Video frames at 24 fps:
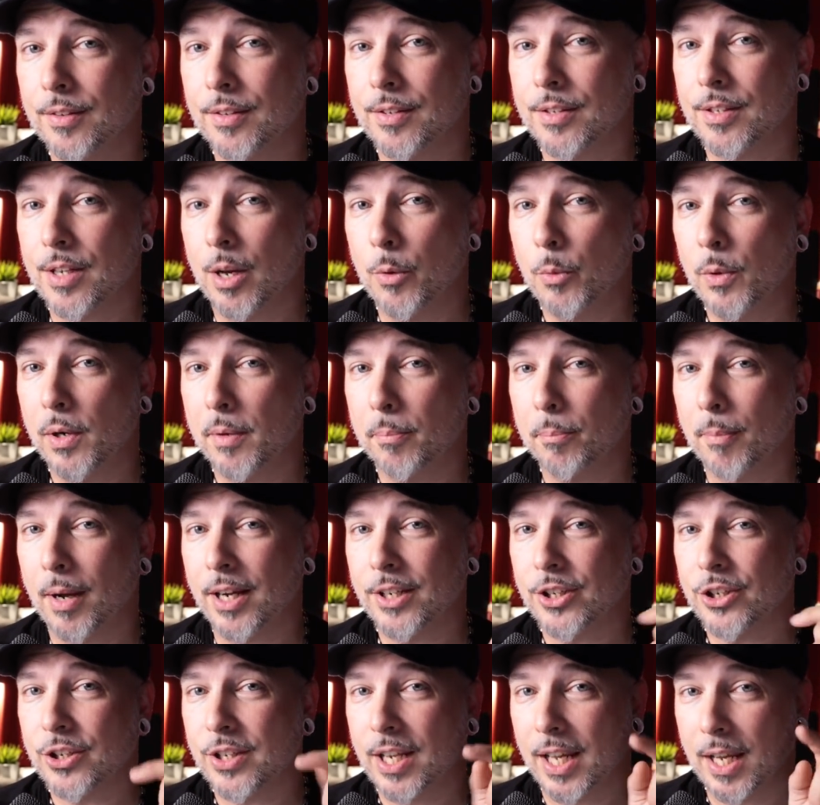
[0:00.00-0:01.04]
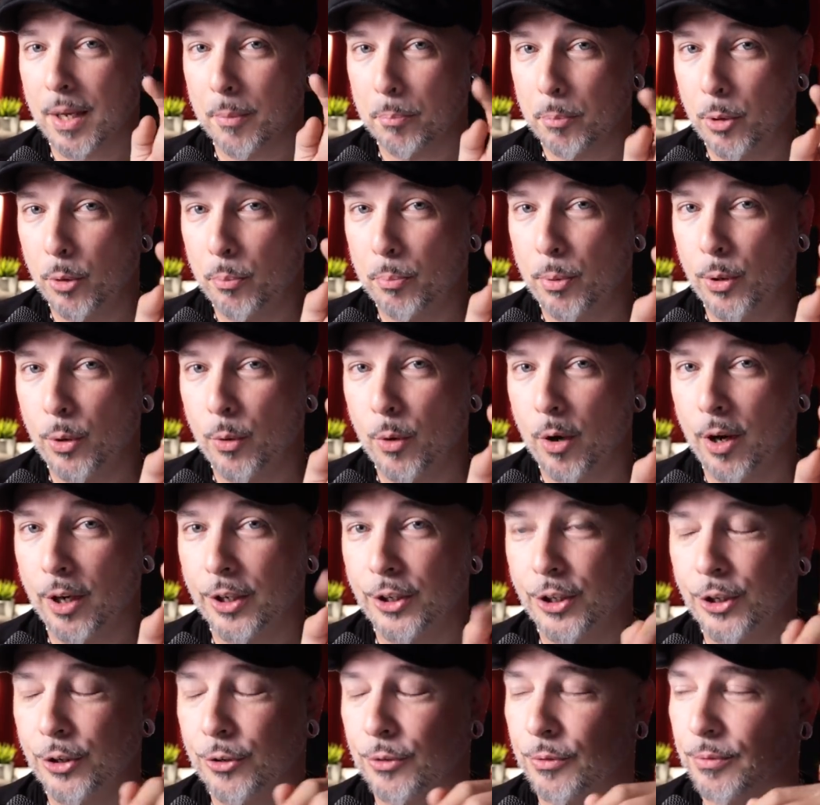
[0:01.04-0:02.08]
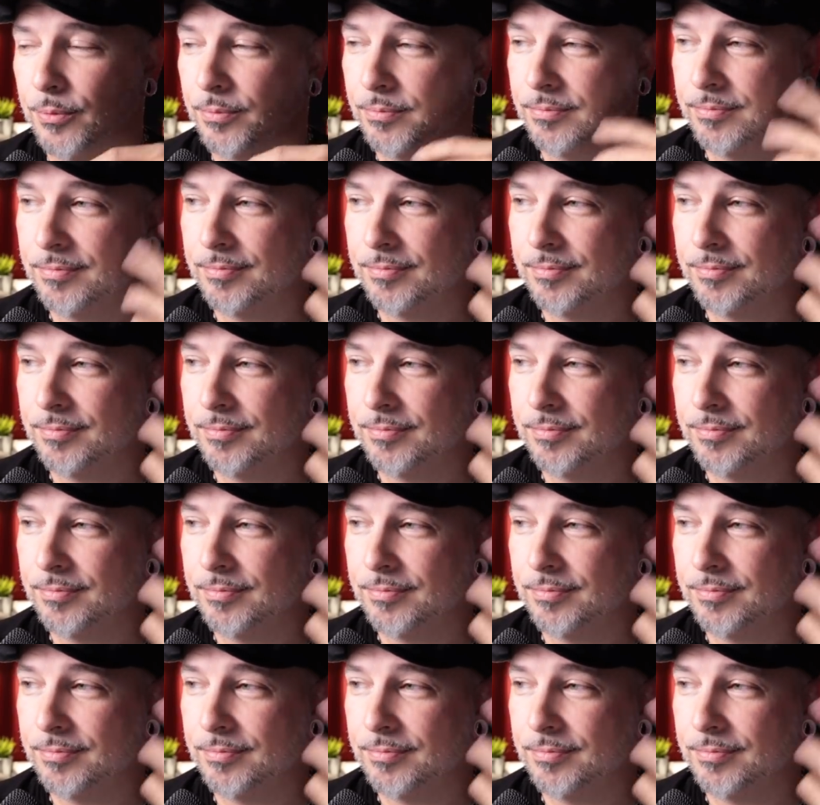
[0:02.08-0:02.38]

someone might just take a poo-poo on you